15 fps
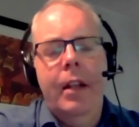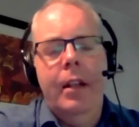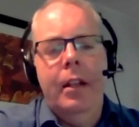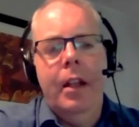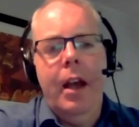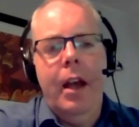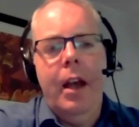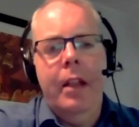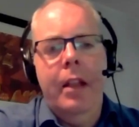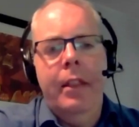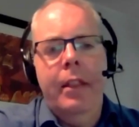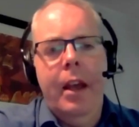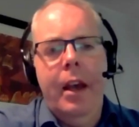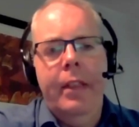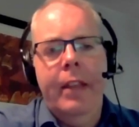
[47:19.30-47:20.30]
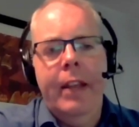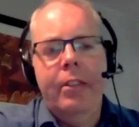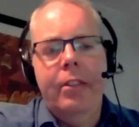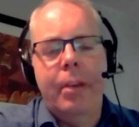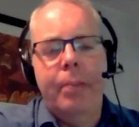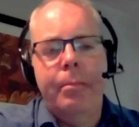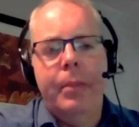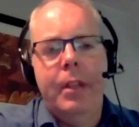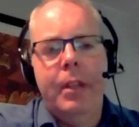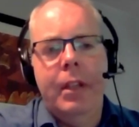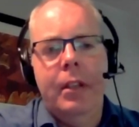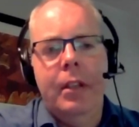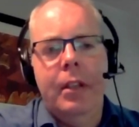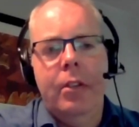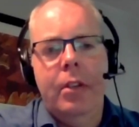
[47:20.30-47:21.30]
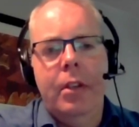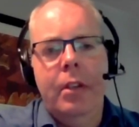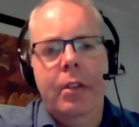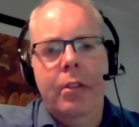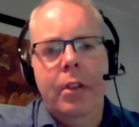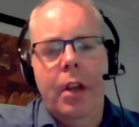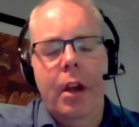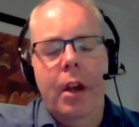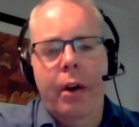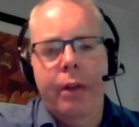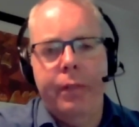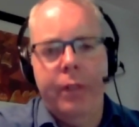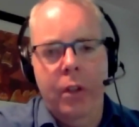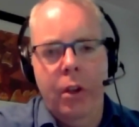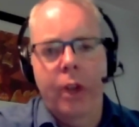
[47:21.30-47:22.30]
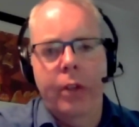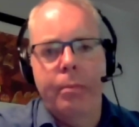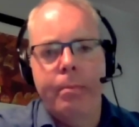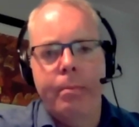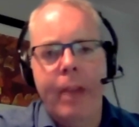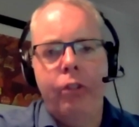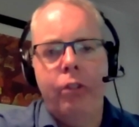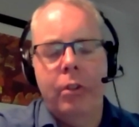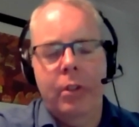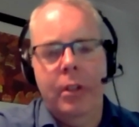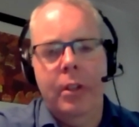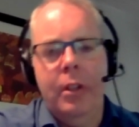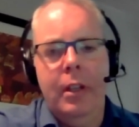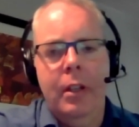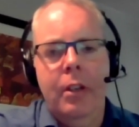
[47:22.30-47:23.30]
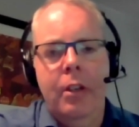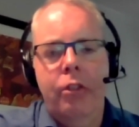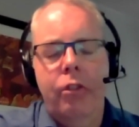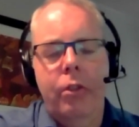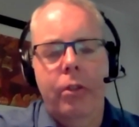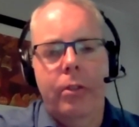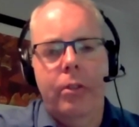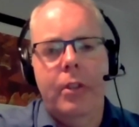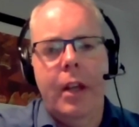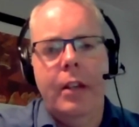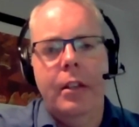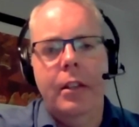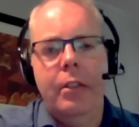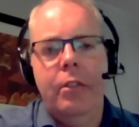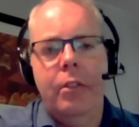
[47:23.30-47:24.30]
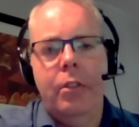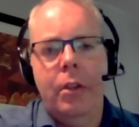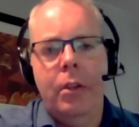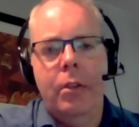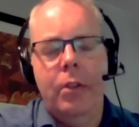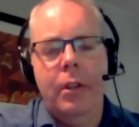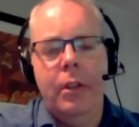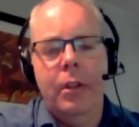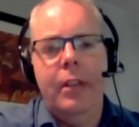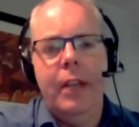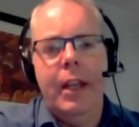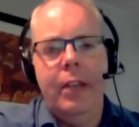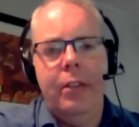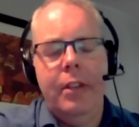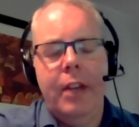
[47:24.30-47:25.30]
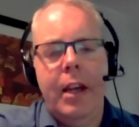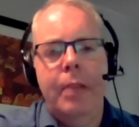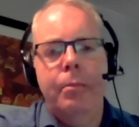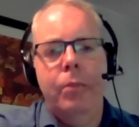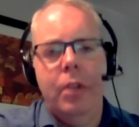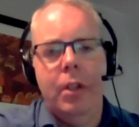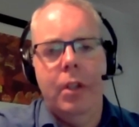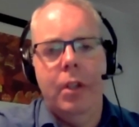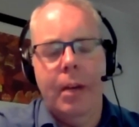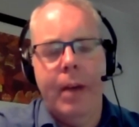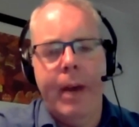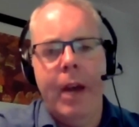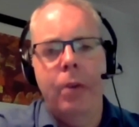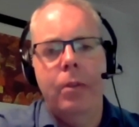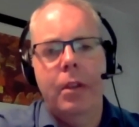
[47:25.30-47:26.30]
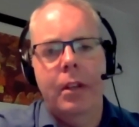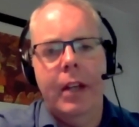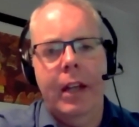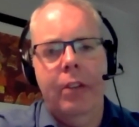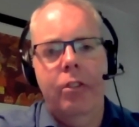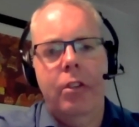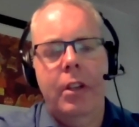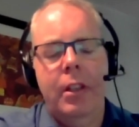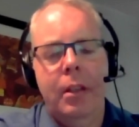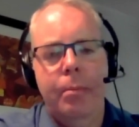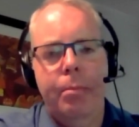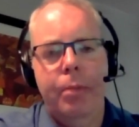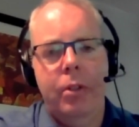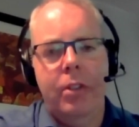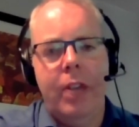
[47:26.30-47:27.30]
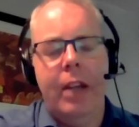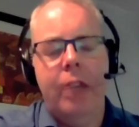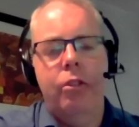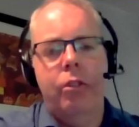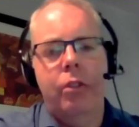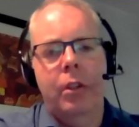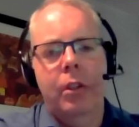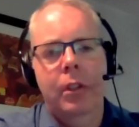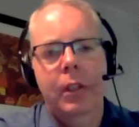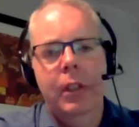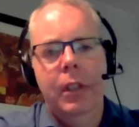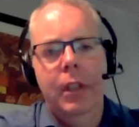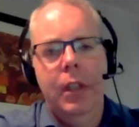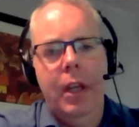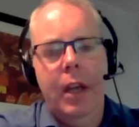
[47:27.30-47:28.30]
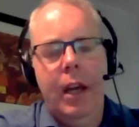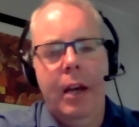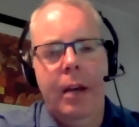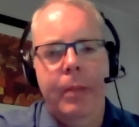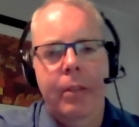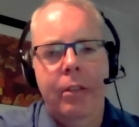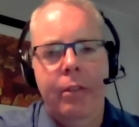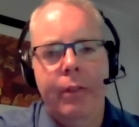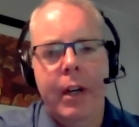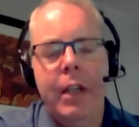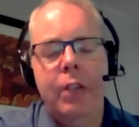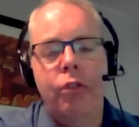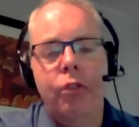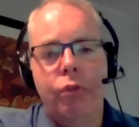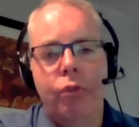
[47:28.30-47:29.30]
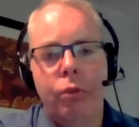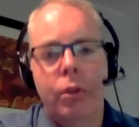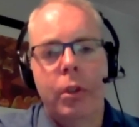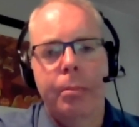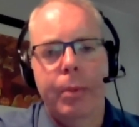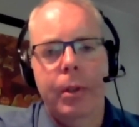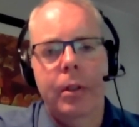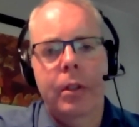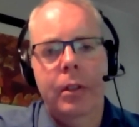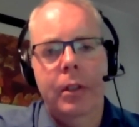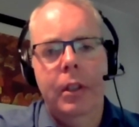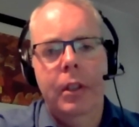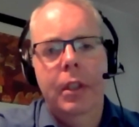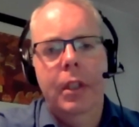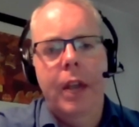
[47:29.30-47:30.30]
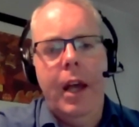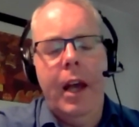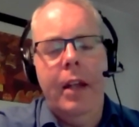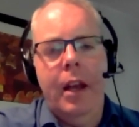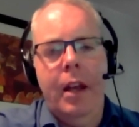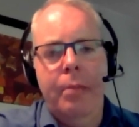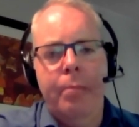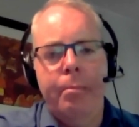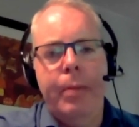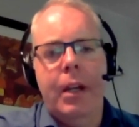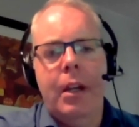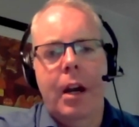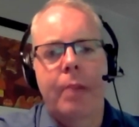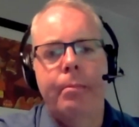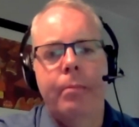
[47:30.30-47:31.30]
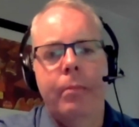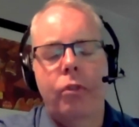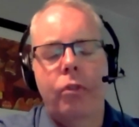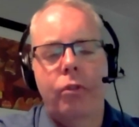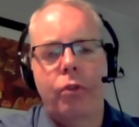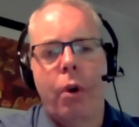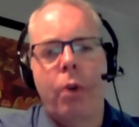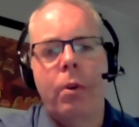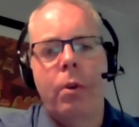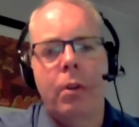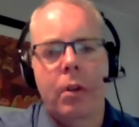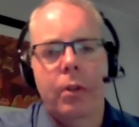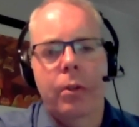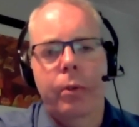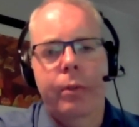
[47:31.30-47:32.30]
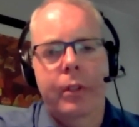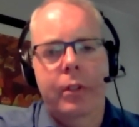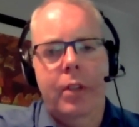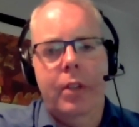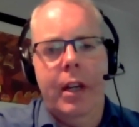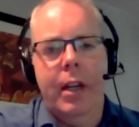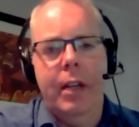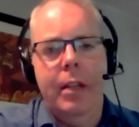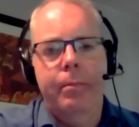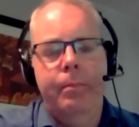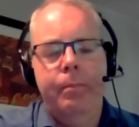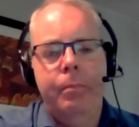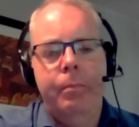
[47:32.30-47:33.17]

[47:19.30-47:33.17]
and, and, and that's something that is often not measured in the initial studies. So, so it takes time to come out that actually the protection um, is very durable and, and becomes stronger over time.